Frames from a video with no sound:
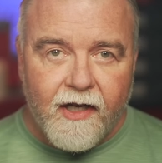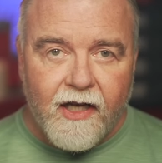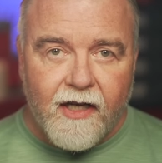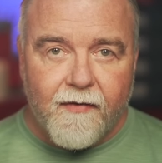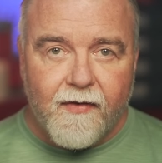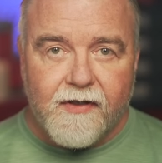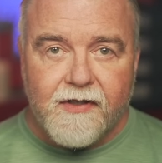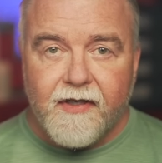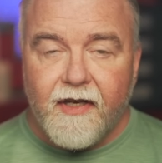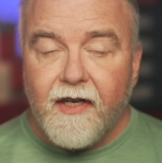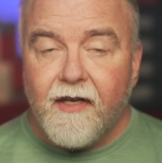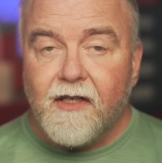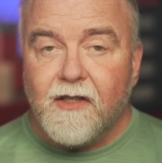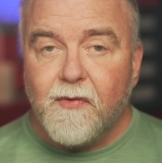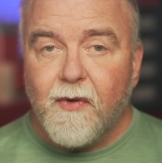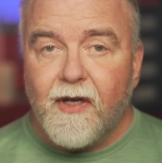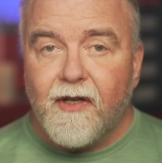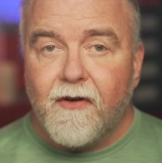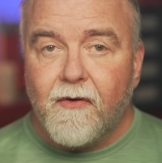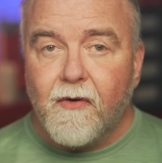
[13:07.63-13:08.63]
If it scales
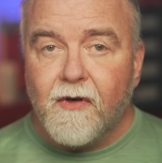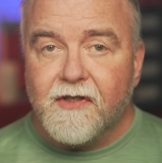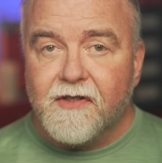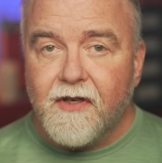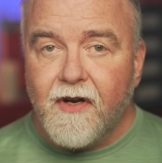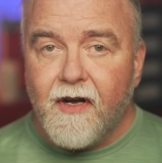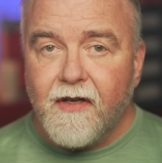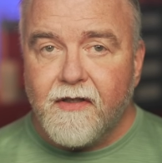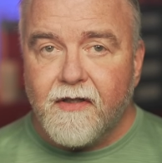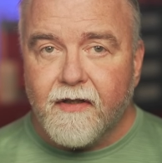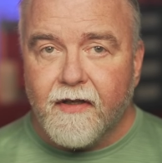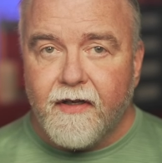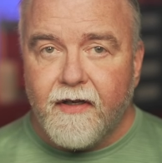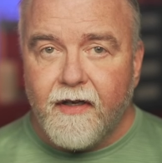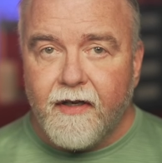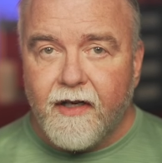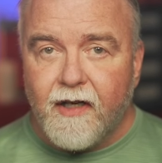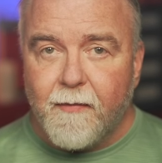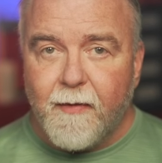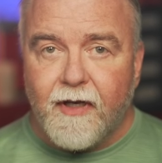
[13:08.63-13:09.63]
well
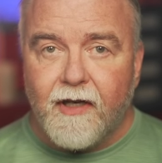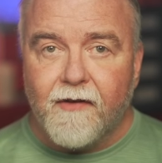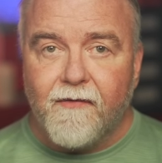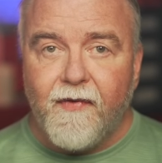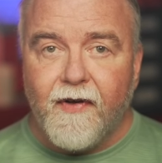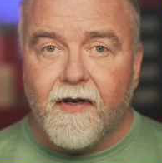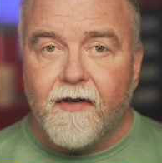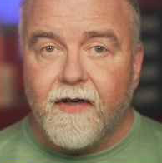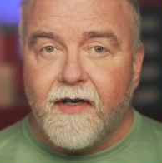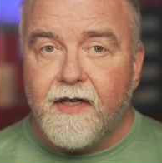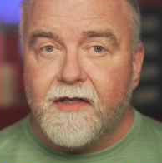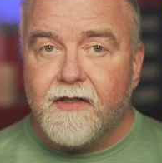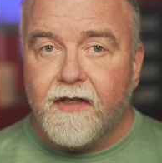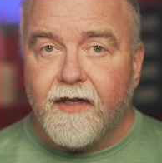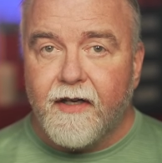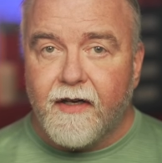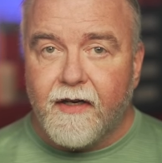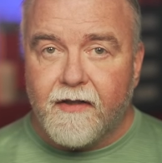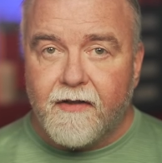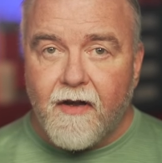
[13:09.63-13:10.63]
horizontally and can be configured
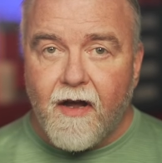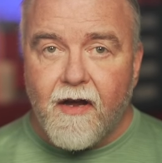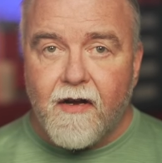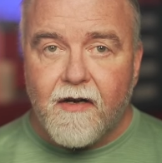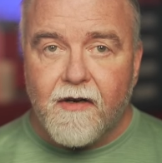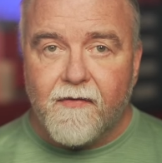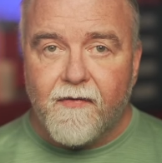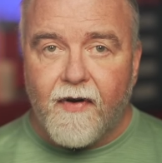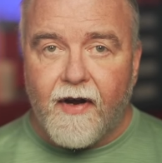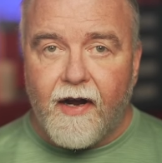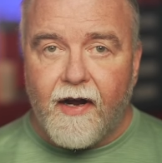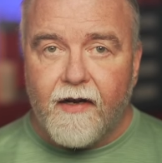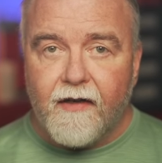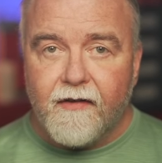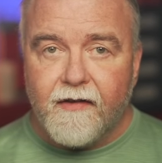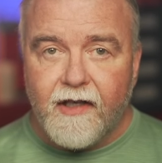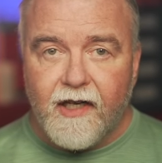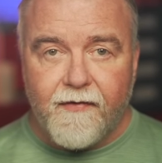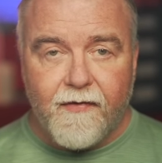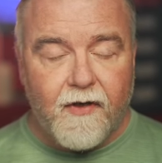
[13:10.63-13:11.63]
easily in a Docker
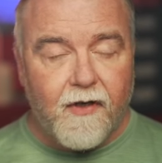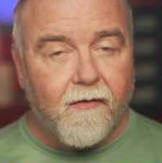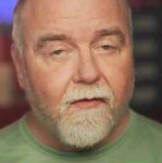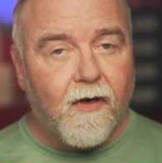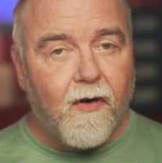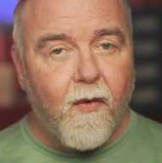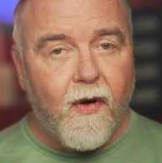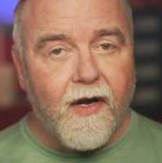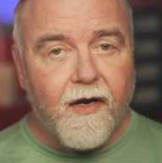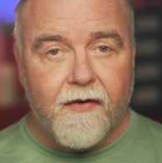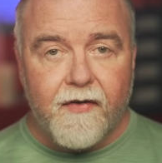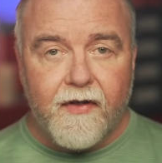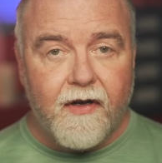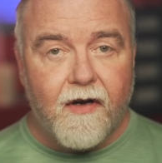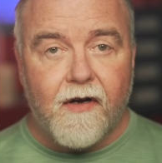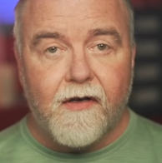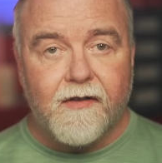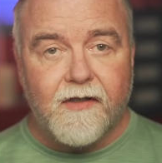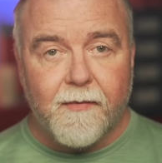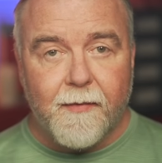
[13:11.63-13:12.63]
file, and if you don't require the
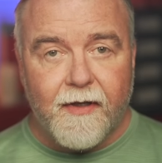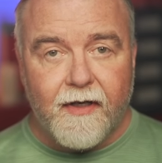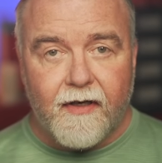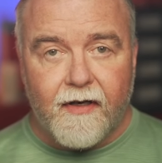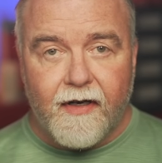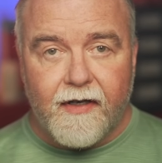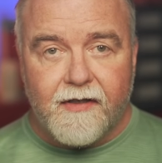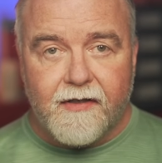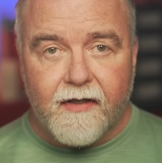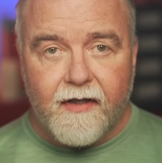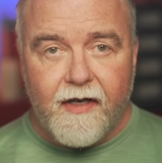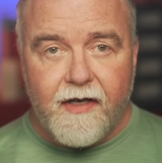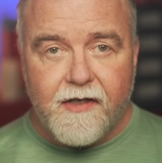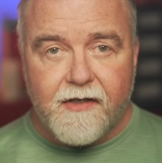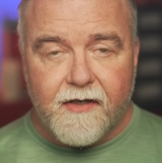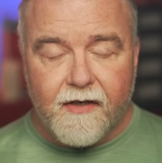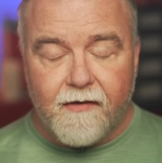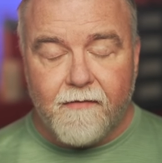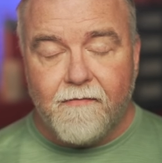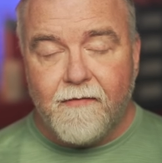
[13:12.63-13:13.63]
ultimate in
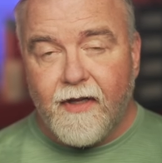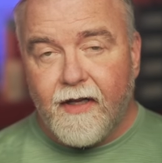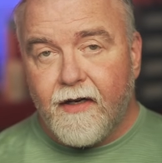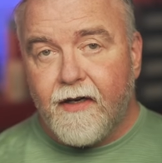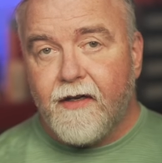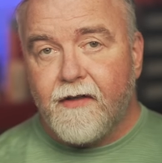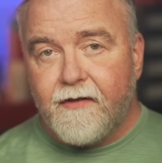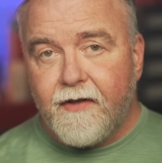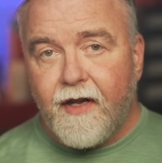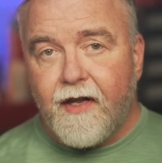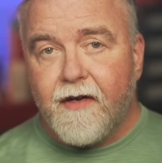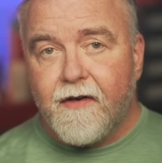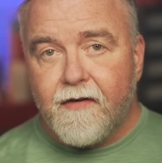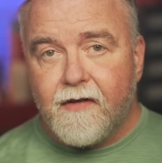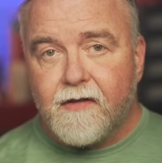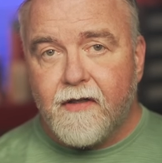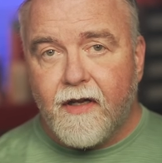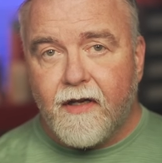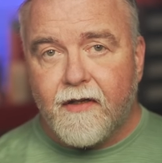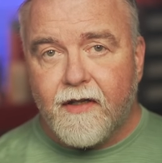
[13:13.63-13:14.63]
isolation, then a container
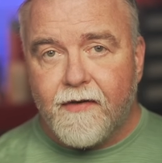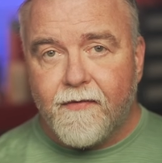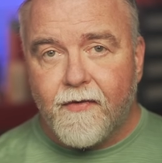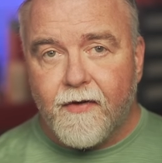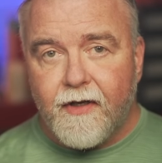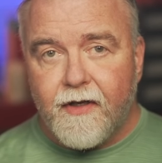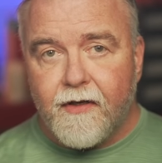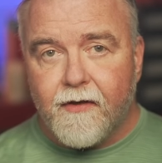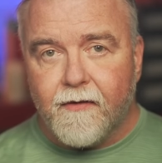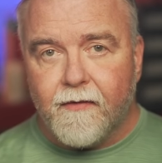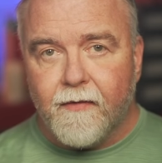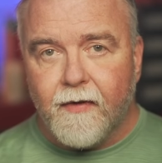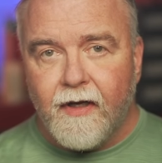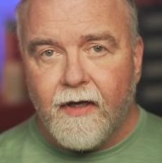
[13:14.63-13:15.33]
is likely for you